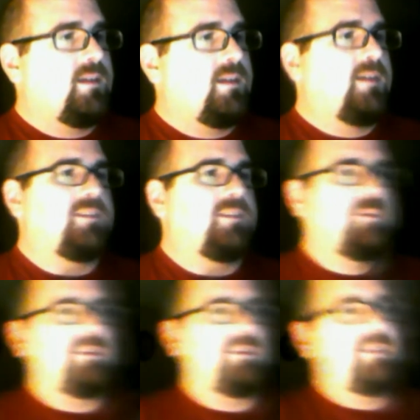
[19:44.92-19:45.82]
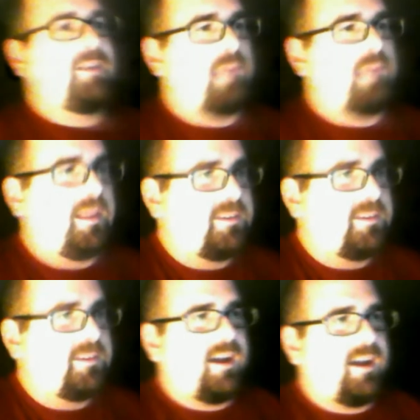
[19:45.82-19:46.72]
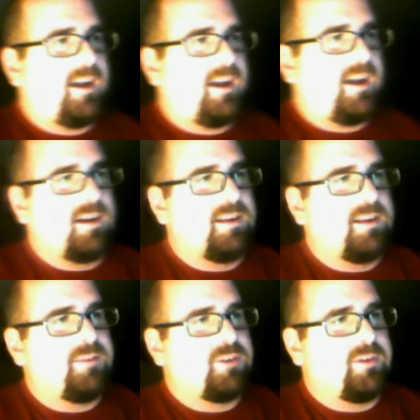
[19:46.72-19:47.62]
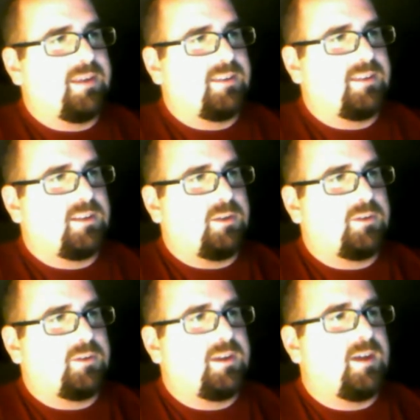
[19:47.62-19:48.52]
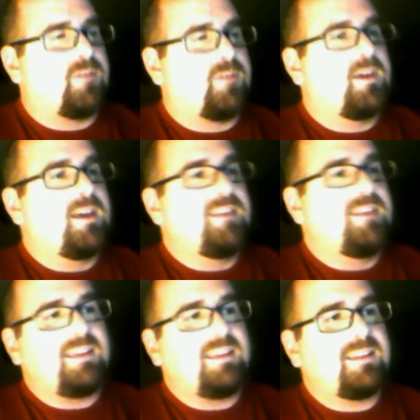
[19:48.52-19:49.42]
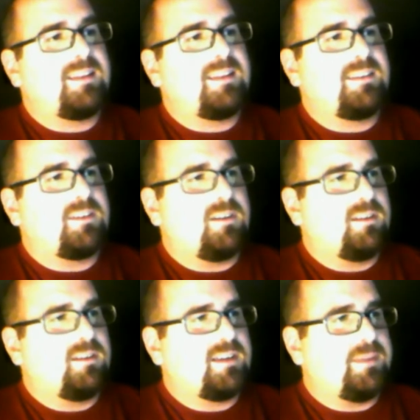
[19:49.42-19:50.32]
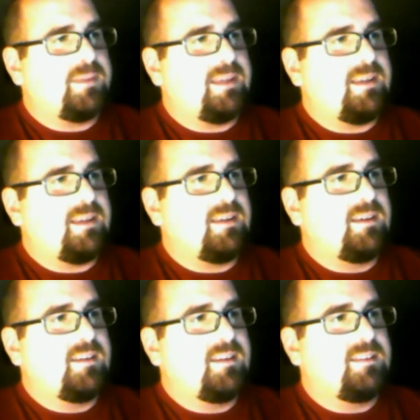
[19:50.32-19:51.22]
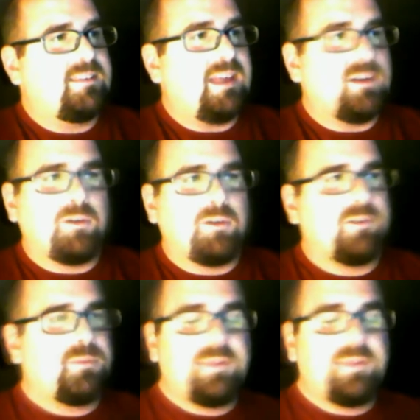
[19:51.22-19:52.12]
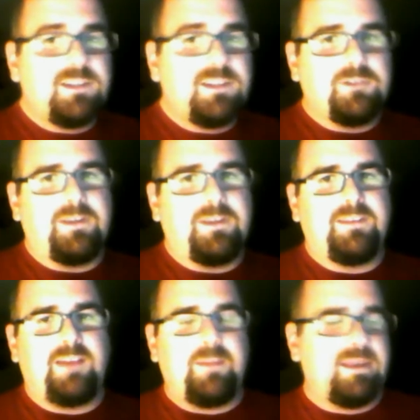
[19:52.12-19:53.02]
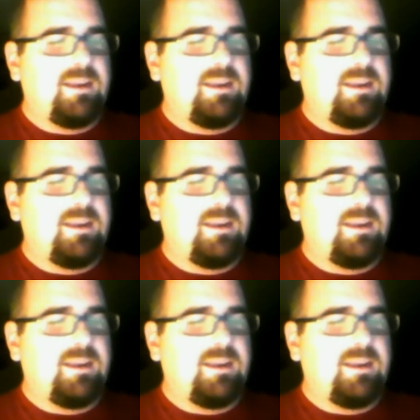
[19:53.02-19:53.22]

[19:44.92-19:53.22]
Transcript: Someone says I'd rather see Keiser gone if Tourek is close enough. See, this is all going to be settled with injuries. I mean,